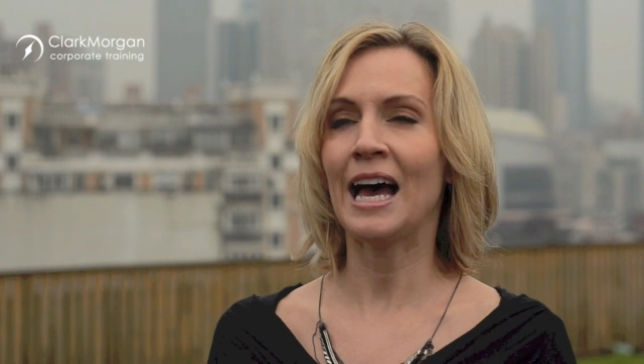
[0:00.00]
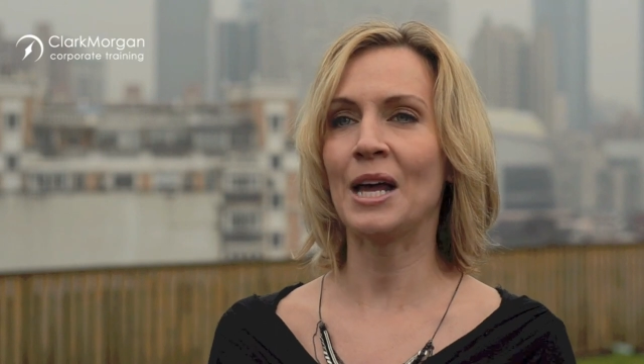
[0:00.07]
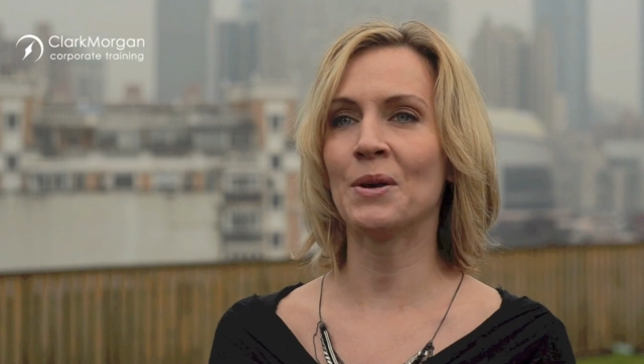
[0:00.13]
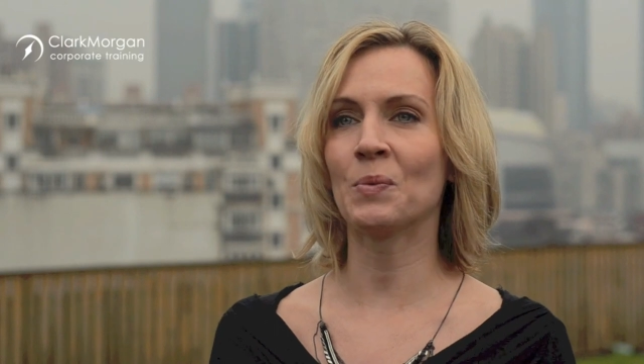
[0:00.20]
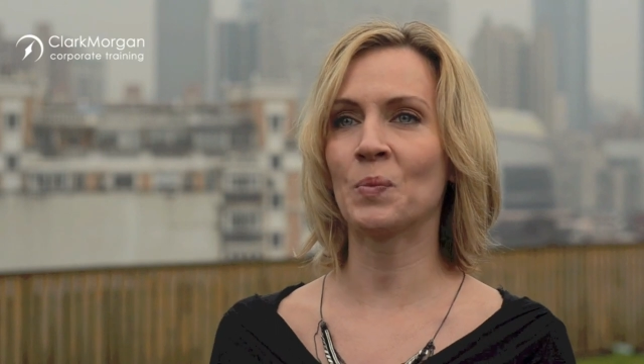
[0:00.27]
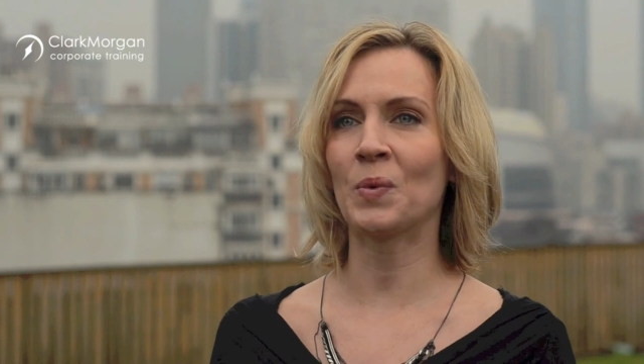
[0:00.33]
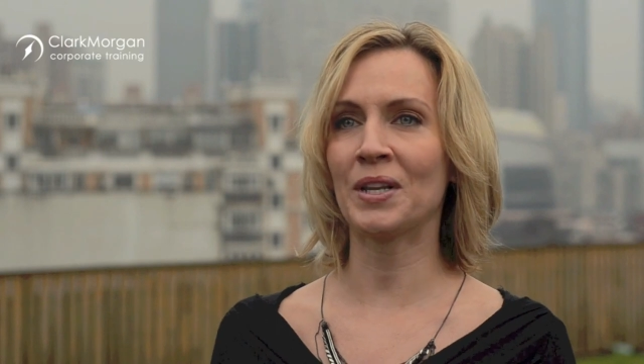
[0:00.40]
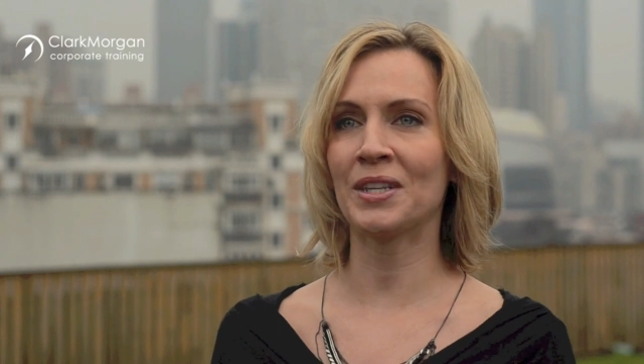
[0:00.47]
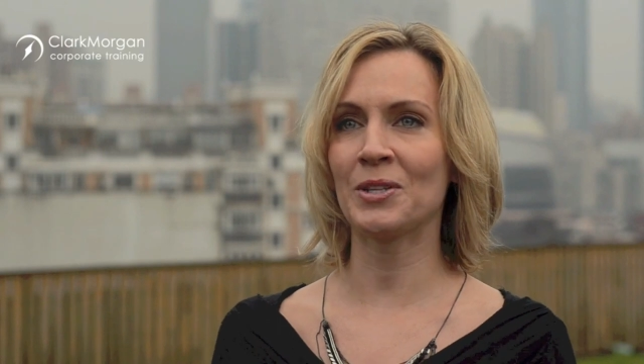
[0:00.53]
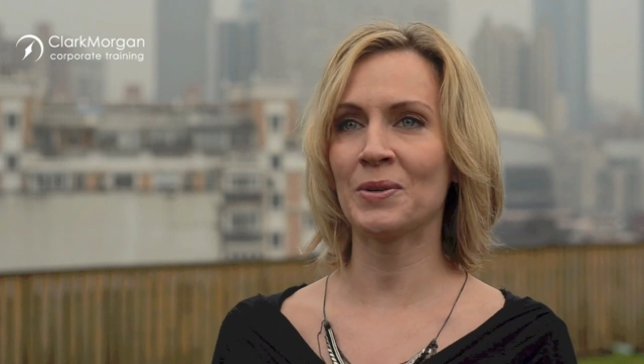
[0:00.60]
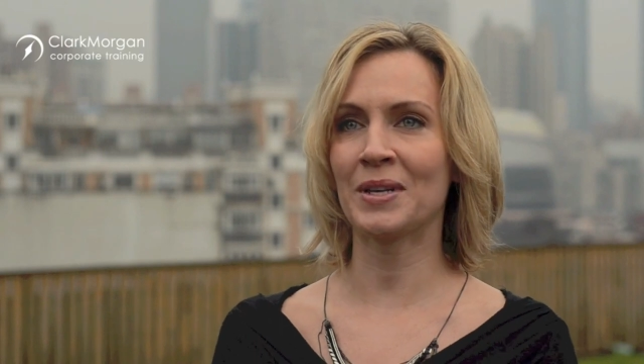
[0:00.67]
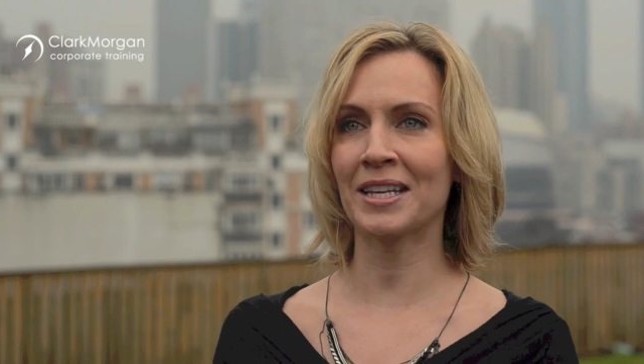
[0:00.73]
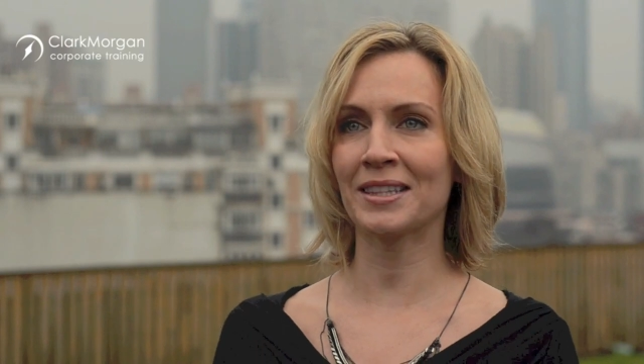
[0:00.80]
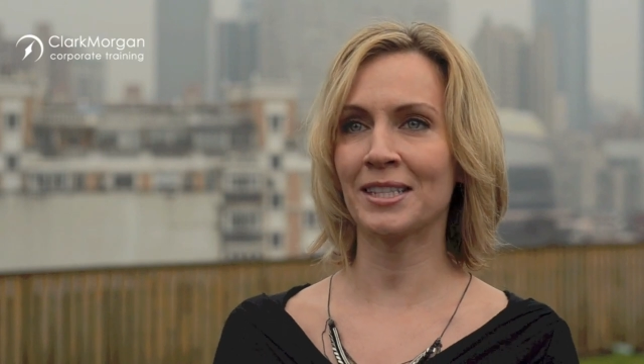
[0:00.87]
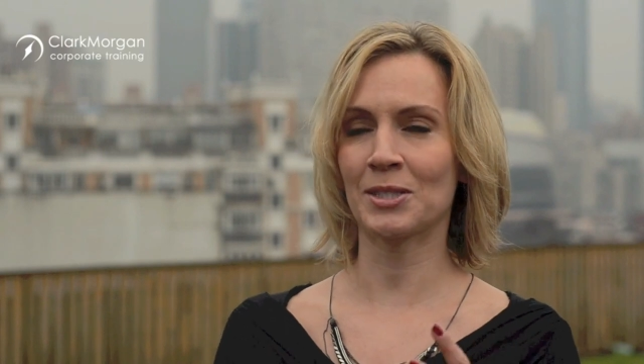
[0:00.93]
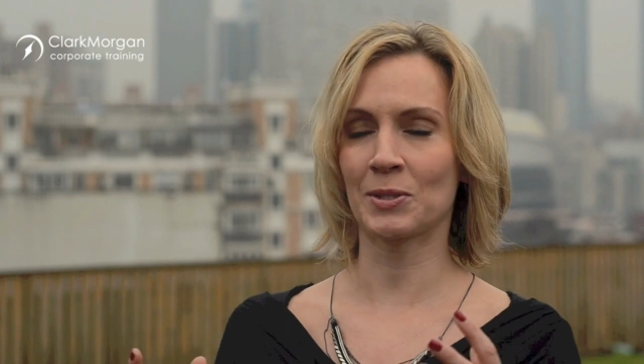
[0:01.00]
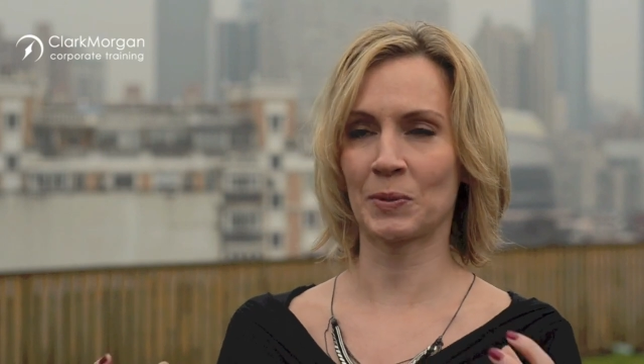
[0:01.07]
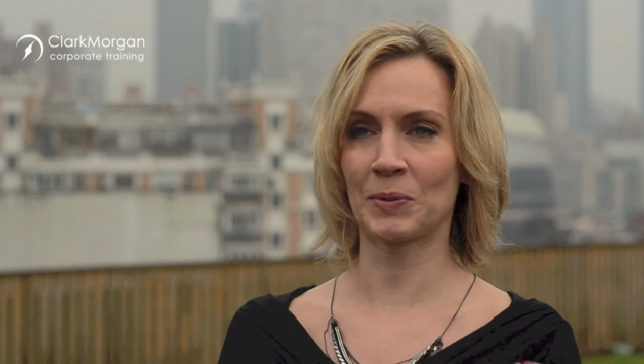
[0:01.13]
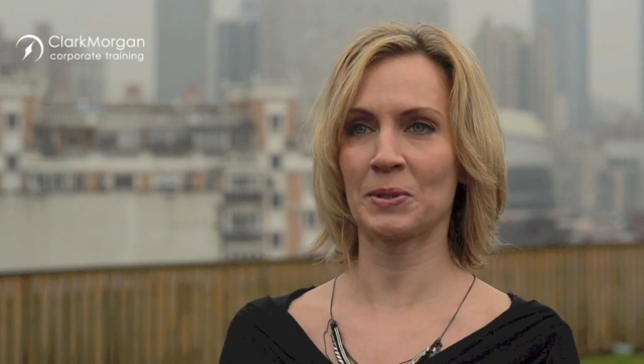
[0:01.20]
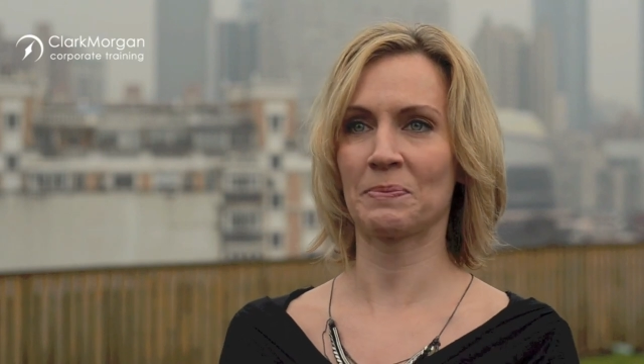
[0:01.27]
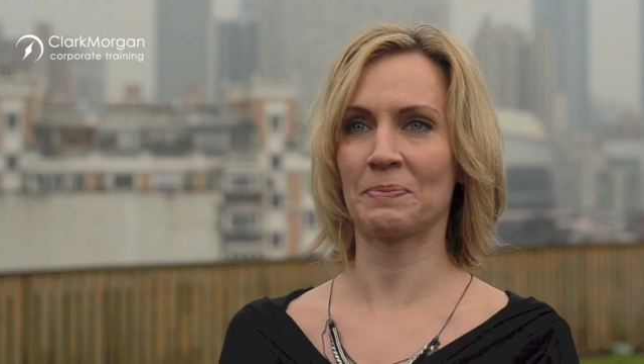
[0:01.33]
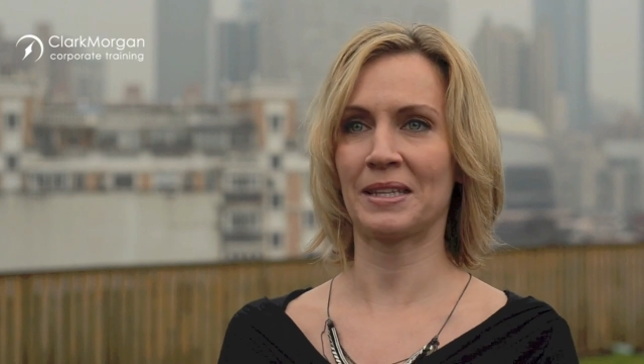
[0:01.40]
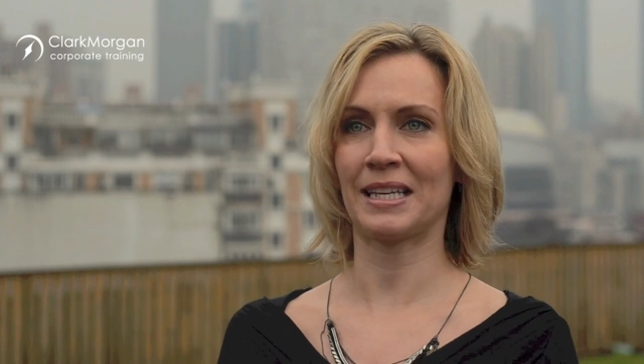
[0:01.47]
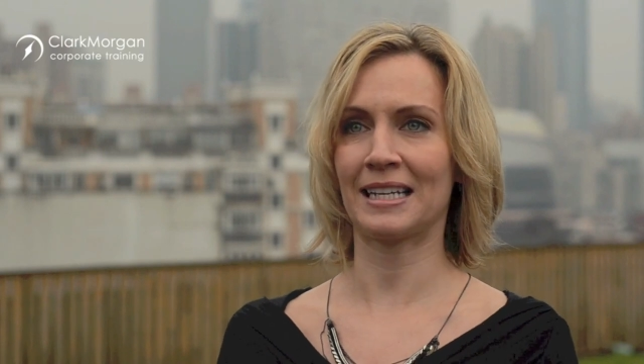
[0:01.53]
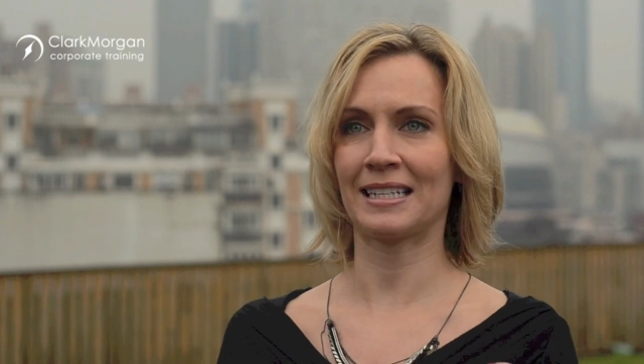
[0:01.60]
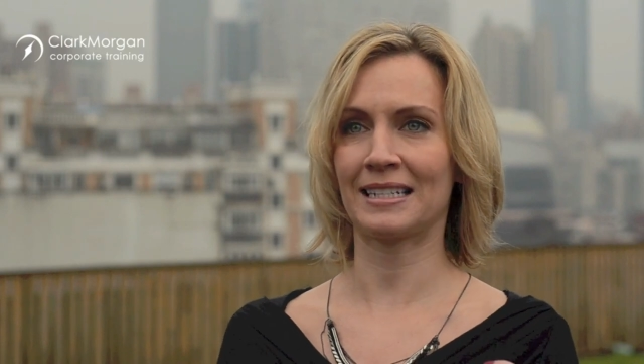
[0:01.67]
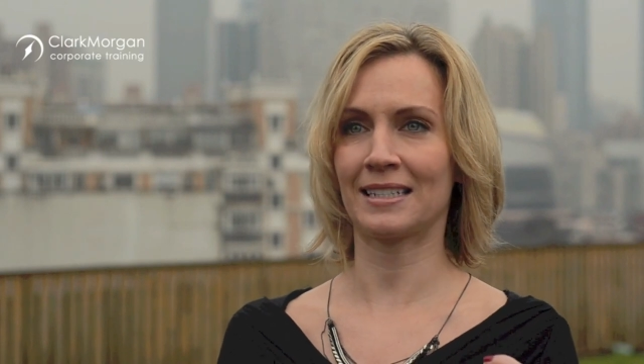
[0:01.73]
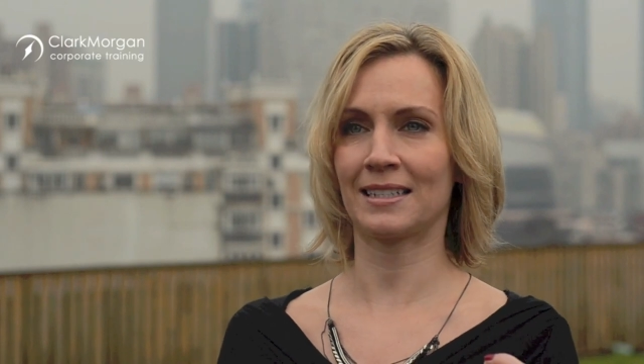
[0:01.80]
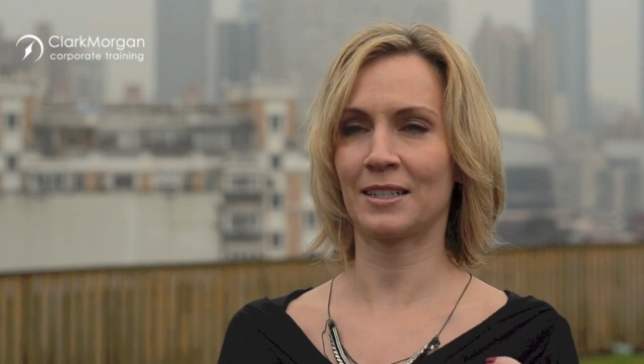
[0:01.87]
And when you get this group that